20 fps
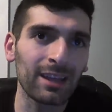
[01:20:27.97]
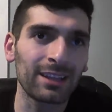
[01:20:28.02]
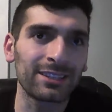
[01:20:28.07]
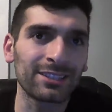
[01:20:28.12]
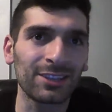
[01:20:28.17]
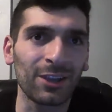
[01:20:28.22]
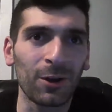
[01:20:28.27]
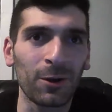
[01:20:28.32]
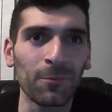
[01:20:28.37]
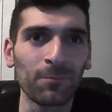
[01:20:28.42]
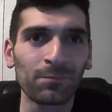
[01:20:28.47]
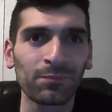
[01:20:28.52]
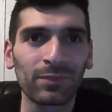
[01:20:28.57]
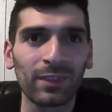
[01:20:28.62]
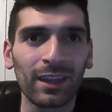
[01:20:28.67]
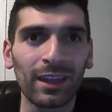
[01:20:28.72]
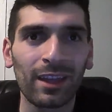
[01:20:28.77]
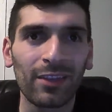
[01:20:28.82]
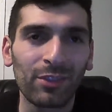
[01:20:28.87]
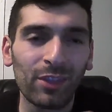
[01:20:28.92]
And so
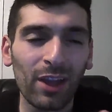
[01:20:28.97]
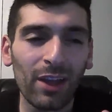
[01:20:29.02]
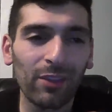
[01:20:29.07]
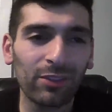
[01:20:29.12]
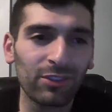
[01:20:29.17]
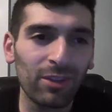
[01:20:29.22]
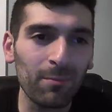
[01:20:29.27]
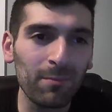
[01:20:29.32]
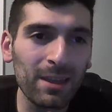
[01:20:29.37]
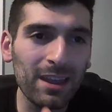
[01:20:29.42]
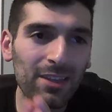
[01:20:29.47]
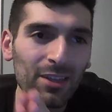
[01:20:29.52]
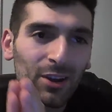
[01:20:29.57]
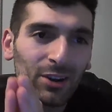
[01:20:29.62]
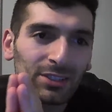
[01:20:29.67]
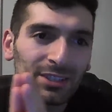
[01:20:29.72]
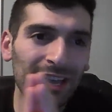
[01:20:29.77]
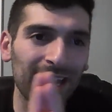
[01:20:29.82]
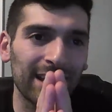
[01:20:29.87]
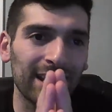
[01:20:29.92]
that, to me,
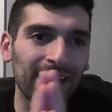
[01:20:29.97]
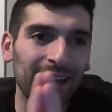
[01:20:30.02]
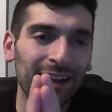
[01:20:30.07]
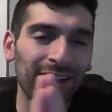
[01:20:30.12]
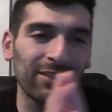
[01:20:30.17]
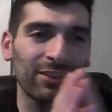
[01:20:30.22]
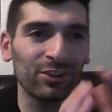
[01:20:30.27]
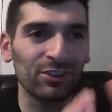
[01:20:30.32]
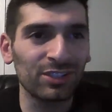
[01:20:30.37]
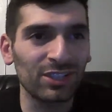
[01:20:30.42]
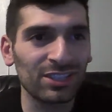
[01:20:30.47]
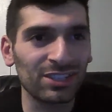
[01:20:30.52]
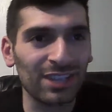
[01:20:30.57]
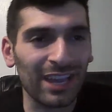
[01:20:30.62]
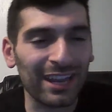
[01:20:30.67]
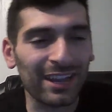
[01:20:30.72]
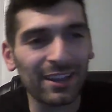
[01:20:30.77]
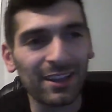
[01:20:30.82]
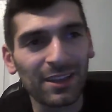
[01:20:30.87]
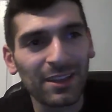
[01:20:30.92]
there's
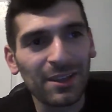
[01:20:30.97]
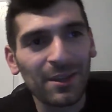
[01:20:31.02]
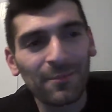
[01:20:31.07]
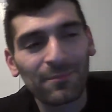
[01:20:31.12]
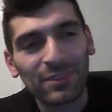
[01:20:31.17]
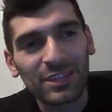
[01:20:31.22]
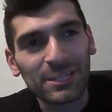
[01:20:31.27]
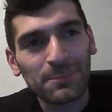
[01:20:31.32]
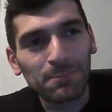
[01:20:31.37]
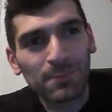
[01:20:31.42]
this